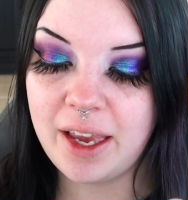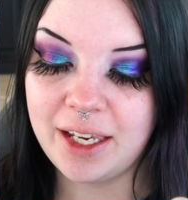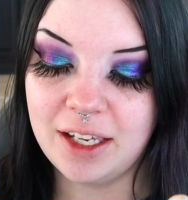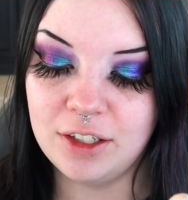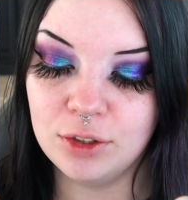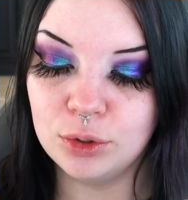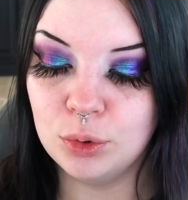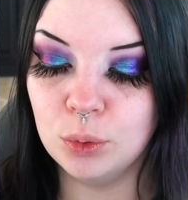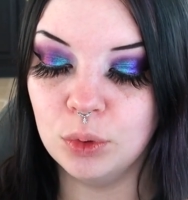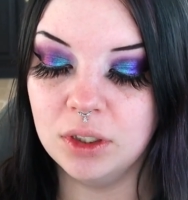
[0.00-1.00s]
and
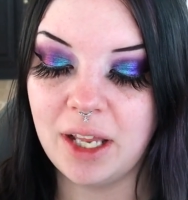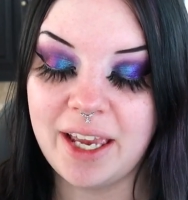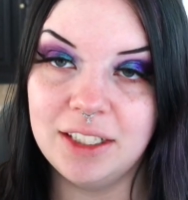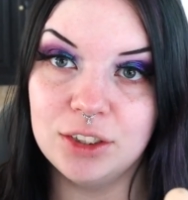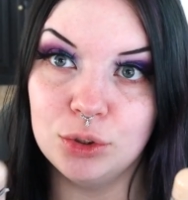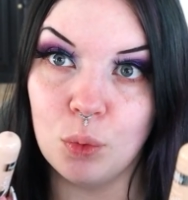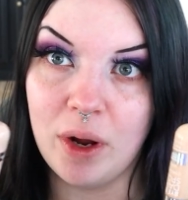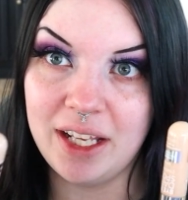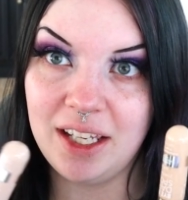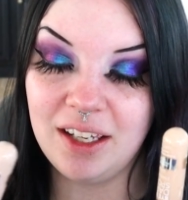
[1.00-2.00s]
Cool Light
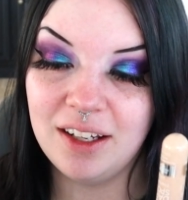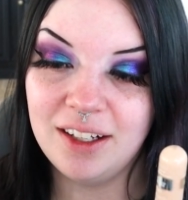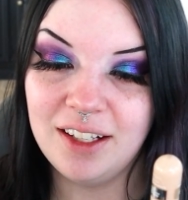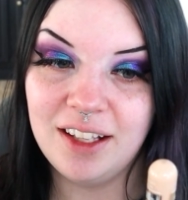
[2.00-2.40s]
20.